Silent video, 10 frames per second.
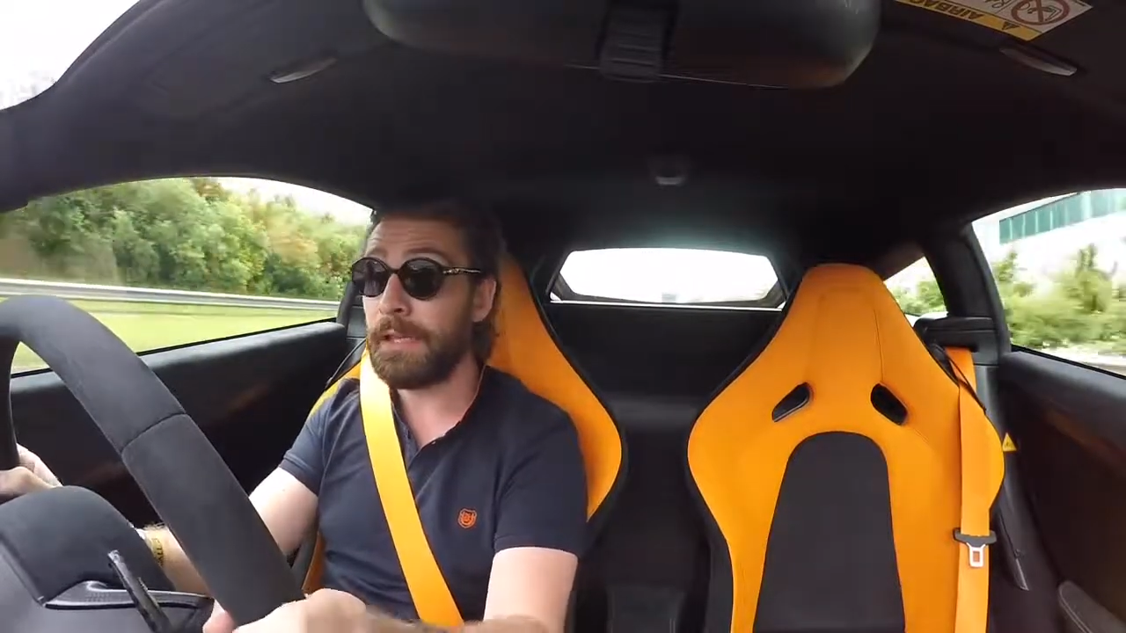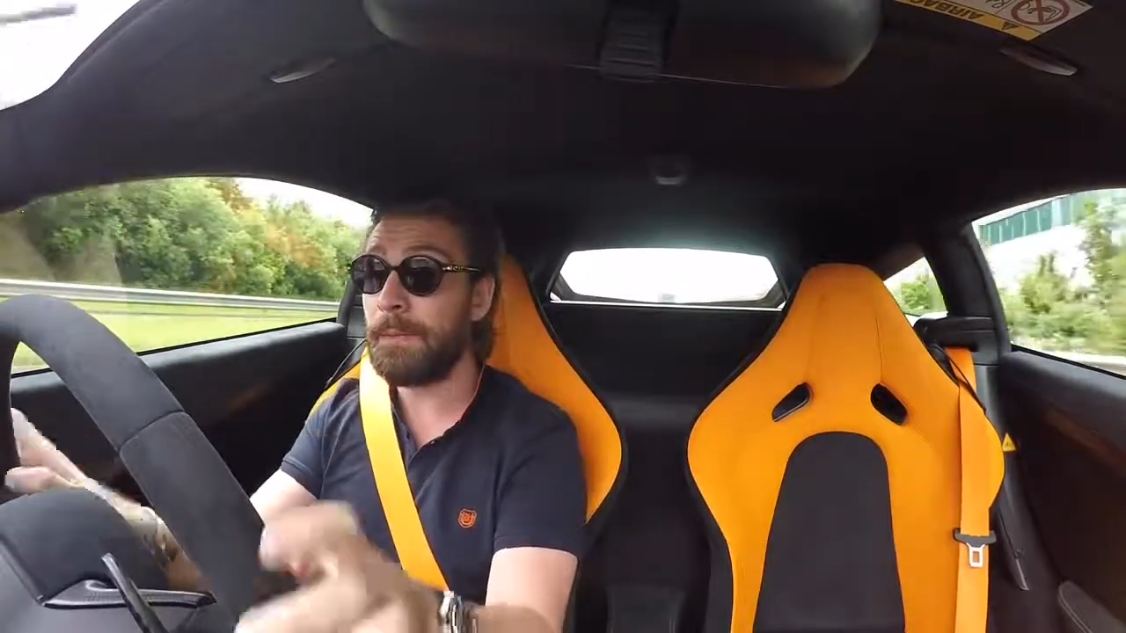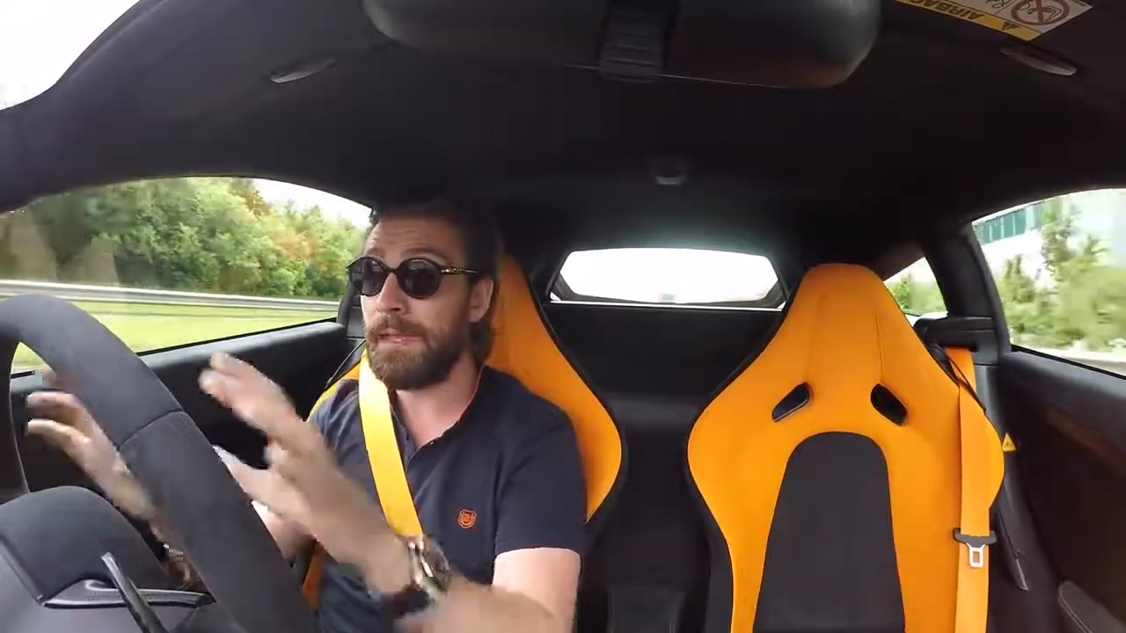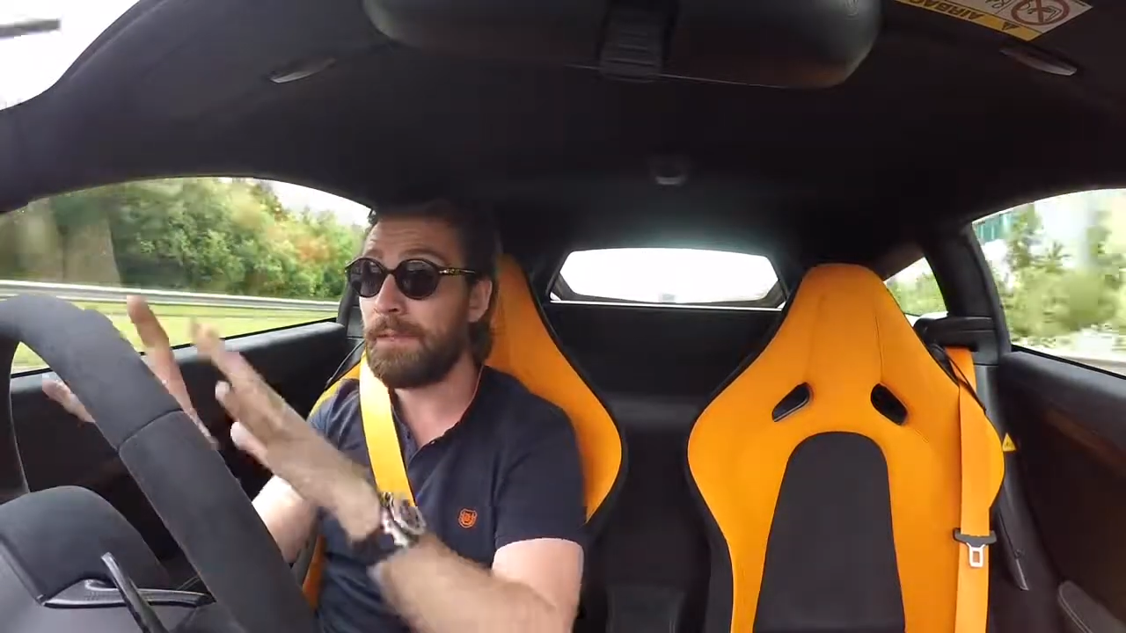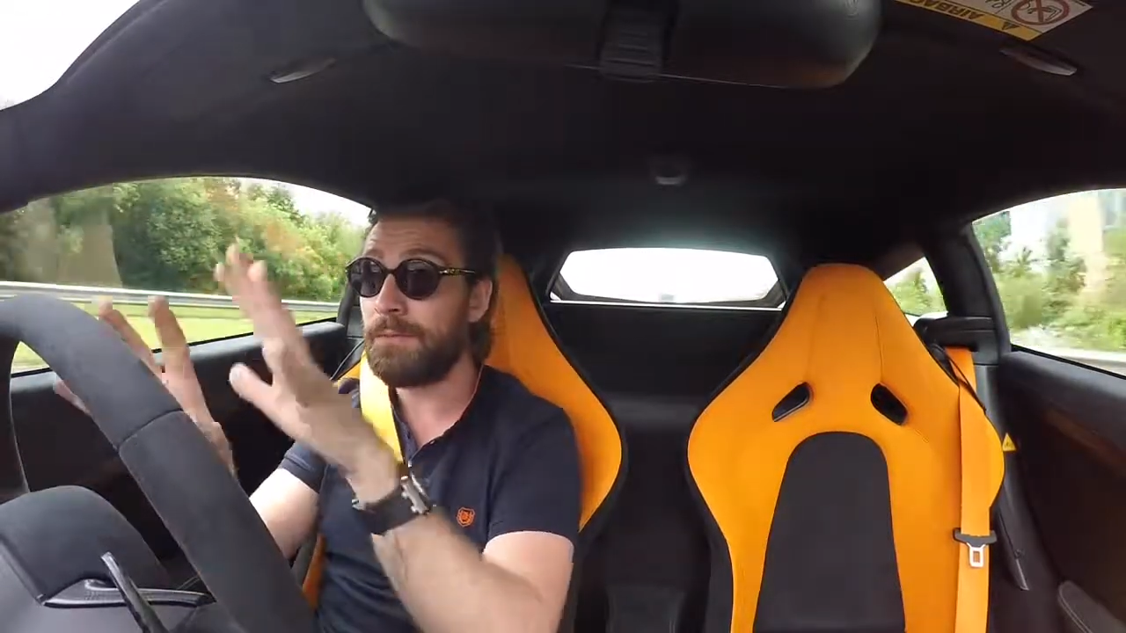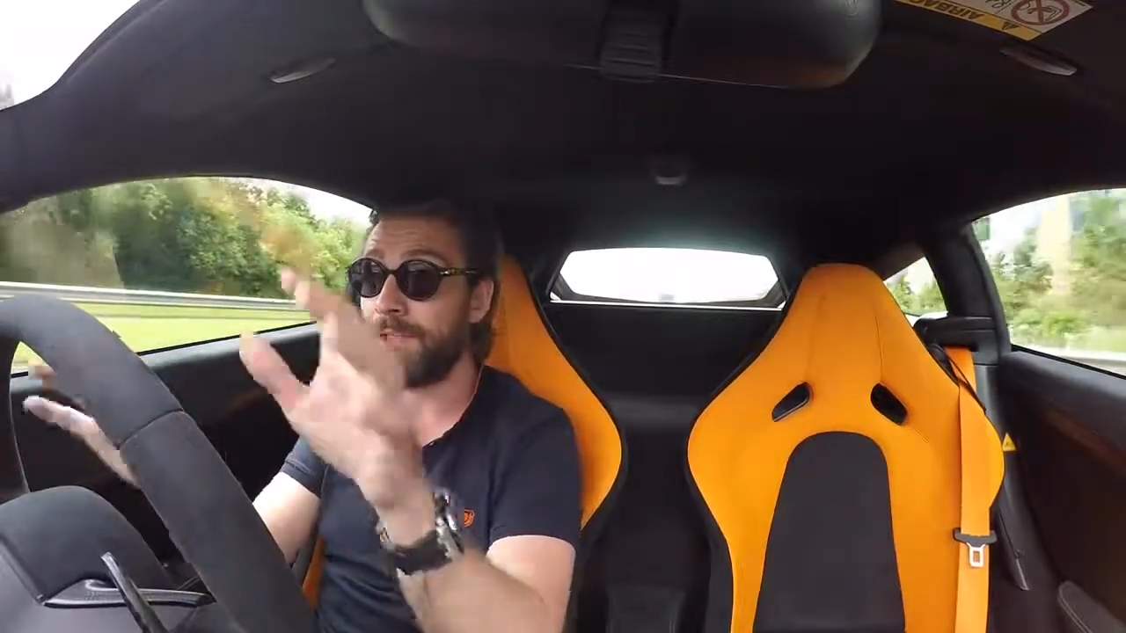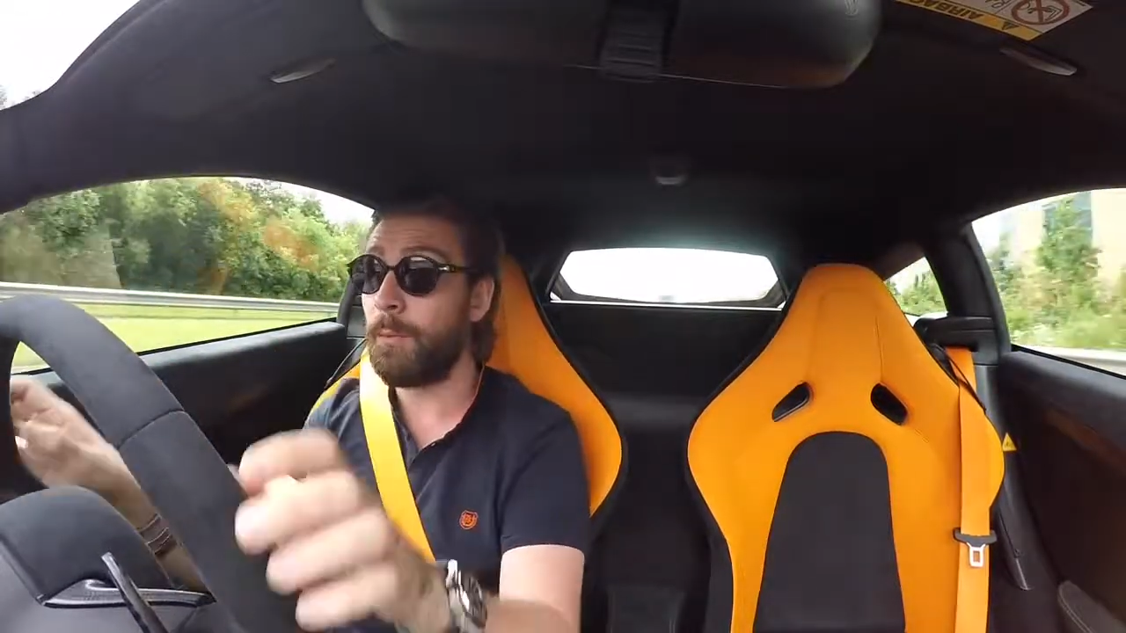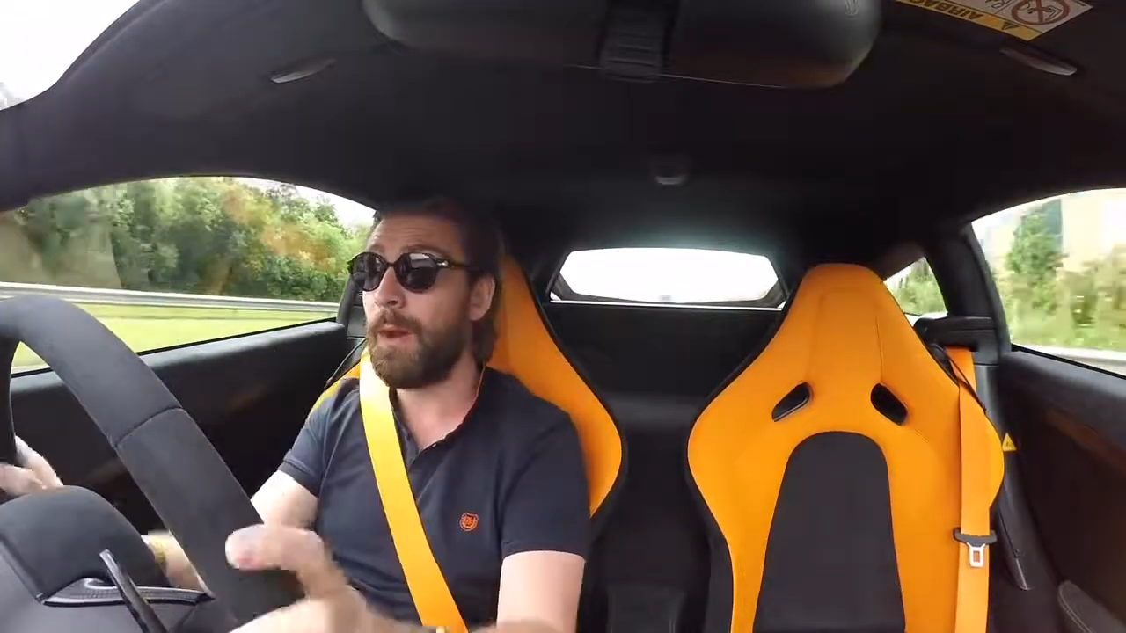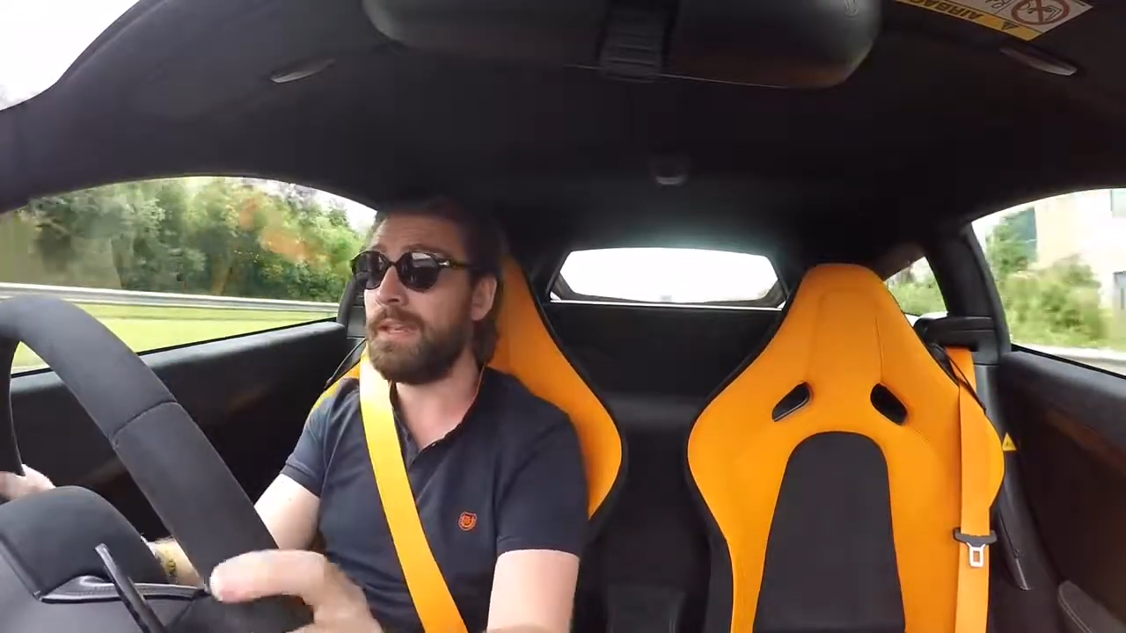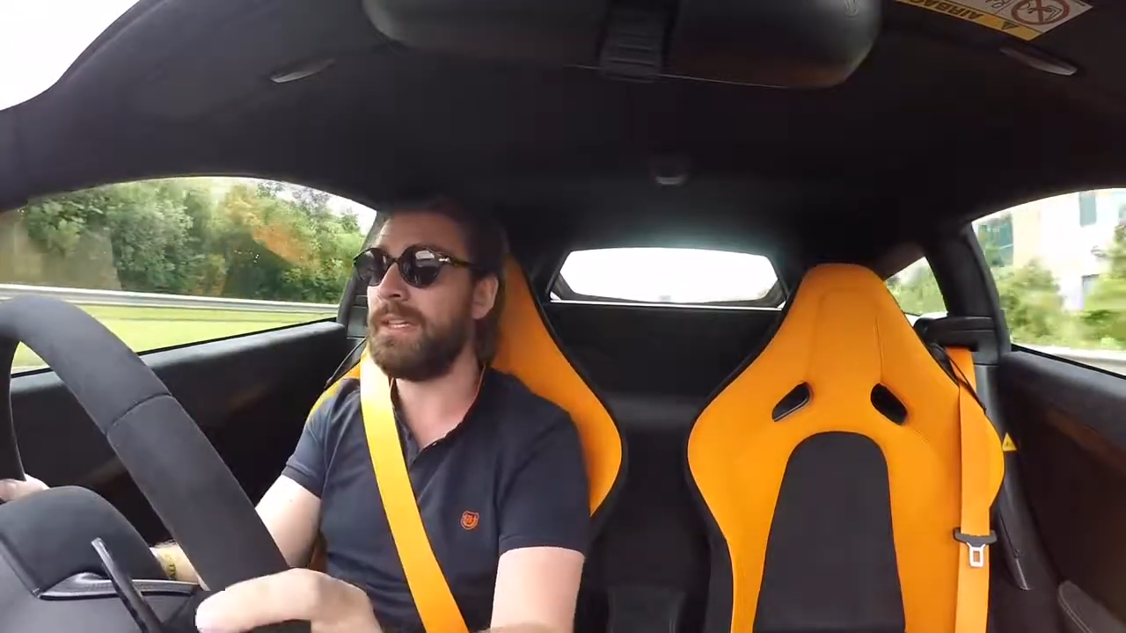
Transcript: it'll be somewhere